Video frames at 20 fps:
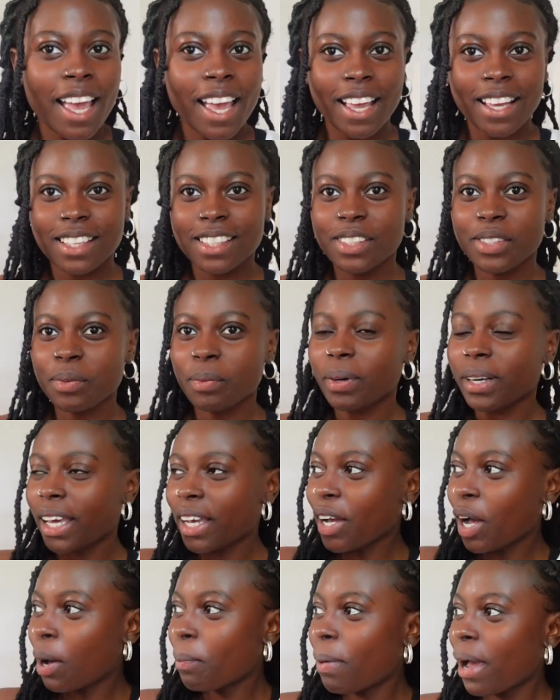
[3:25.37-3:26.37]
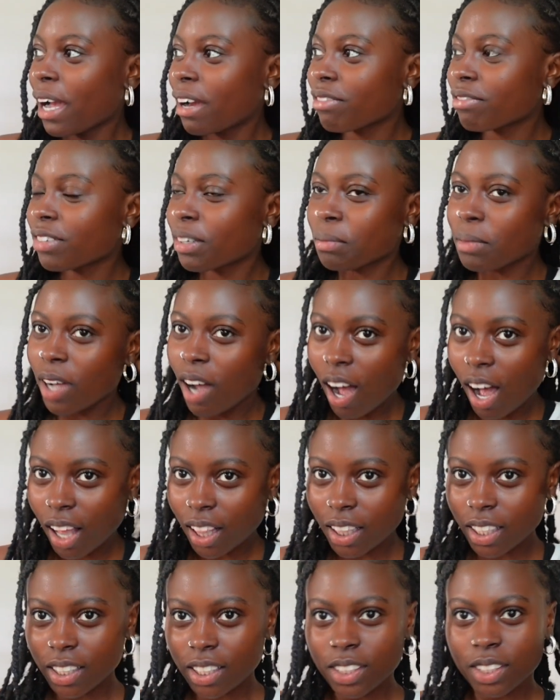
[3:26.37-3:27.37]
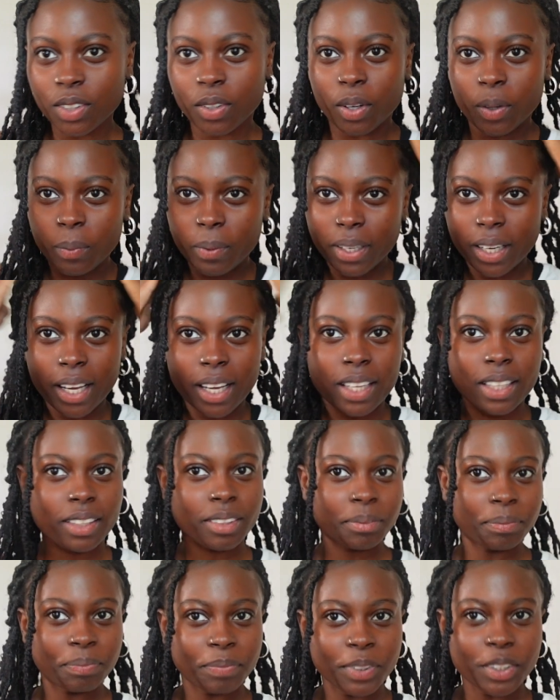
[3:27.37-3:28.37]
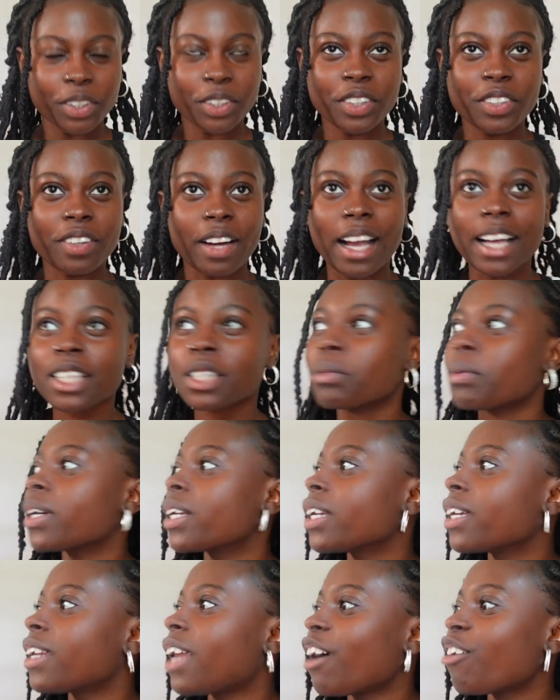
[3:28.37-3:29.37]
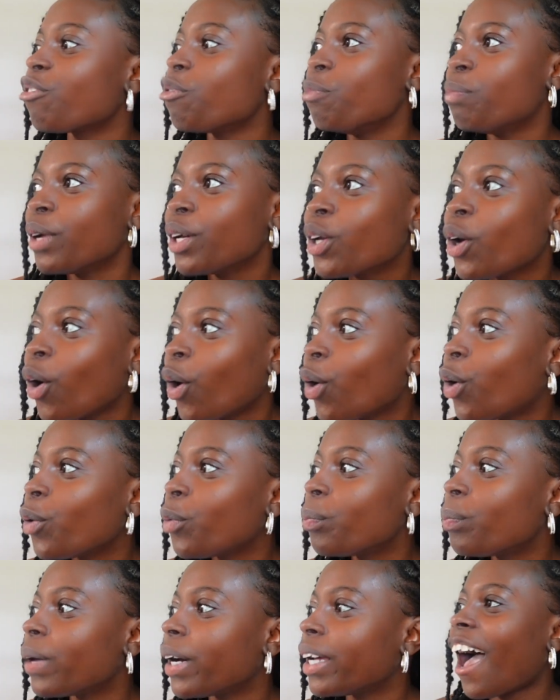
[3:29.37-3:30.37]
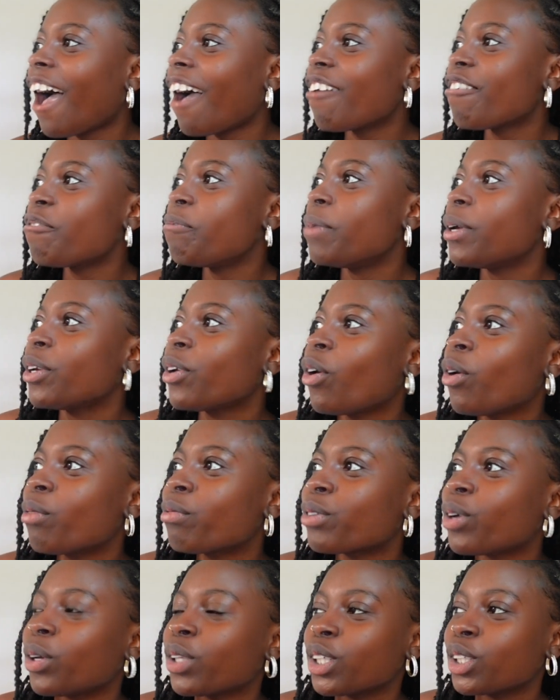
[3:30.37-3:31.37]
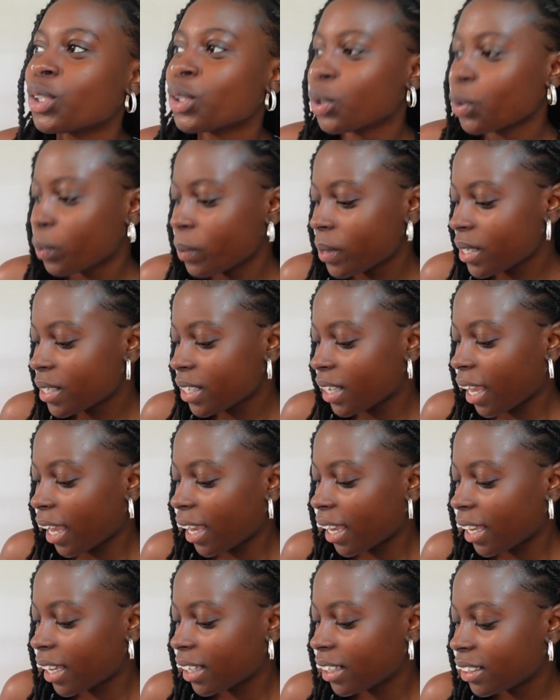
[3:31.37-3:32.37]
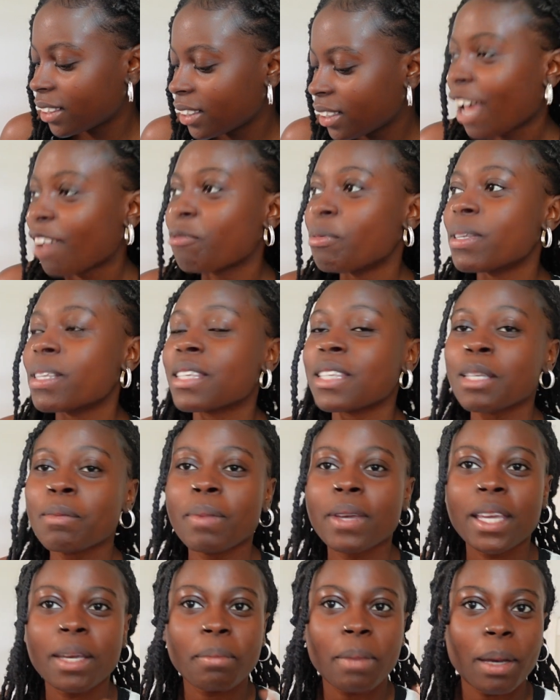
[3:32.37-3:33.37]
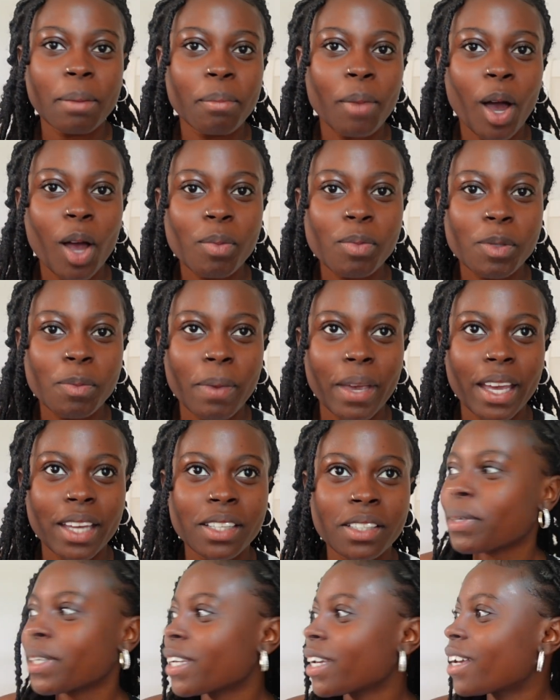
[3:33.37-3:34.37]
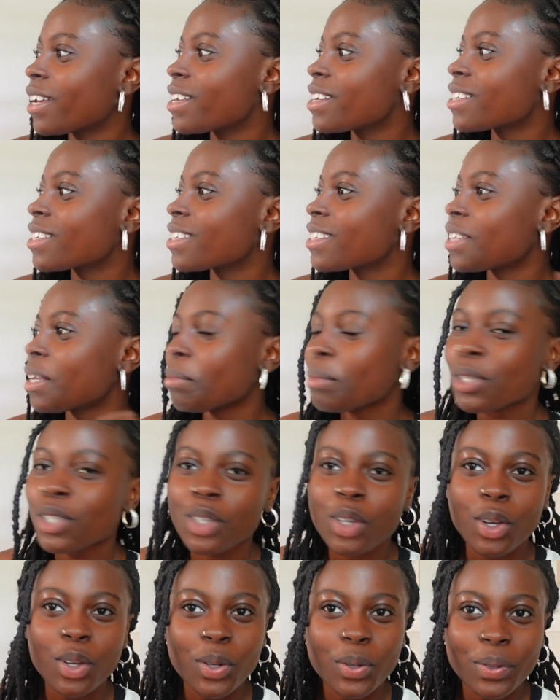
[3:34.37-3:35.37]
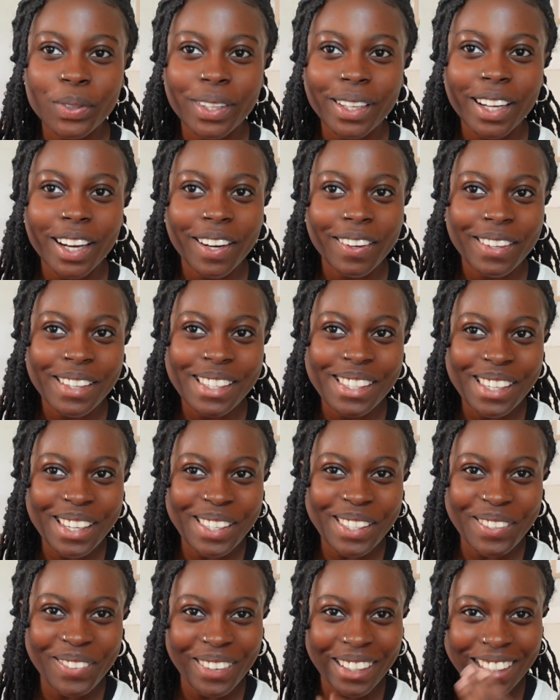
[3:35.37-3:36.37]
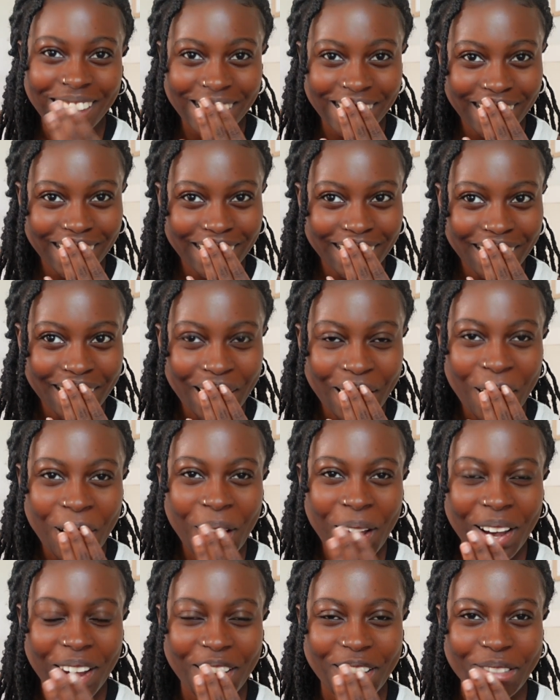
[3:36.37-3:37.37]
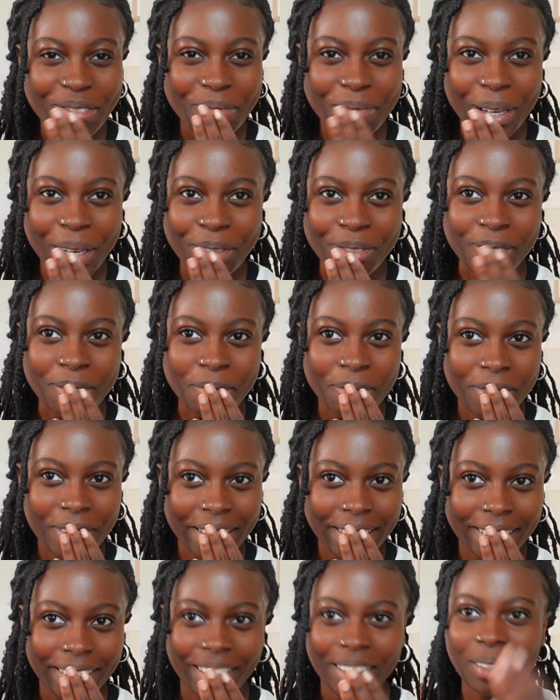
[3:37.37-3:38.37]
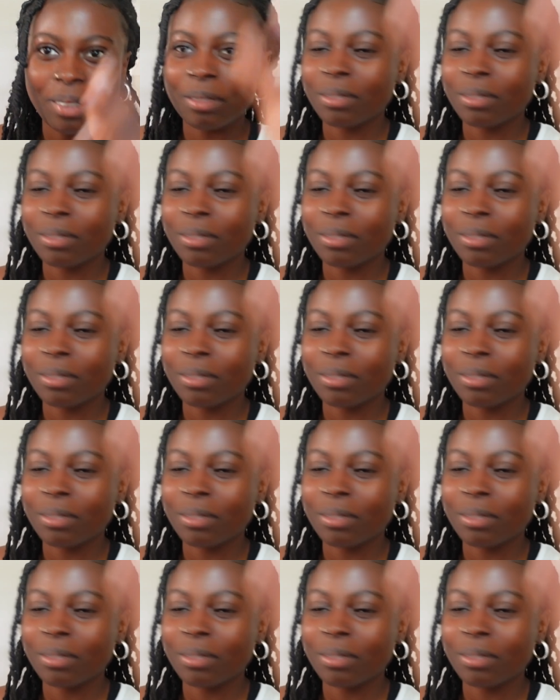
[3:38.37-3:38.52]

And when I got back from college or when I, graduated, I've been home, but I've been home for only 2 weeks and I've been sleeping in my mom's bed because let me show you the current situation of my room right now.